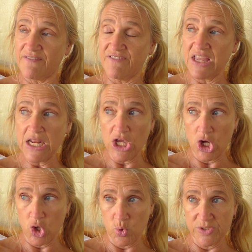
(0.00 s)

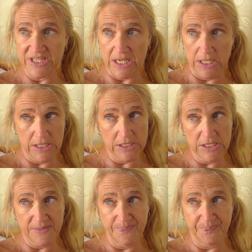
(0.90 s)
videos in
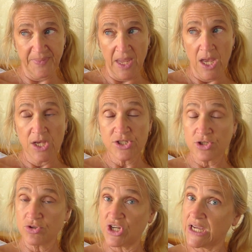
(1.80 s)
it.
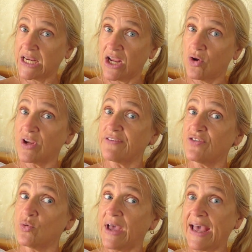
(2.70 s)
So check it out if
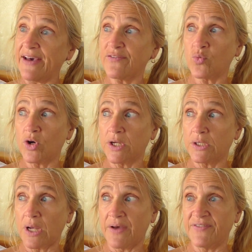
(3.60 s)
you have
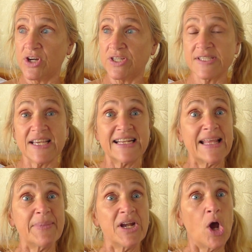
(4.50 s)
one. I'm very excited.
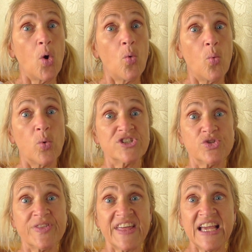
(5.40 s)
Let me know what
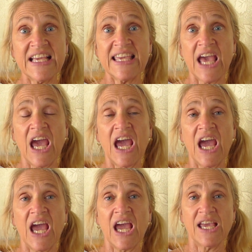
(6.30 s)
you think.
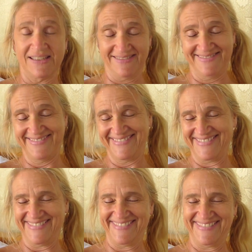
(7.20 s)
Yay!
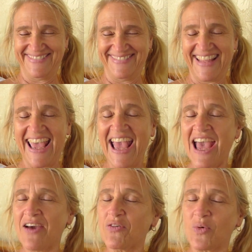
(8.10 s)

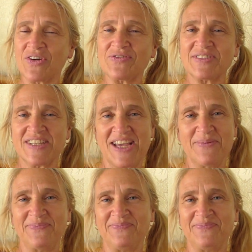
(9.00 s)
Have a wonderful day.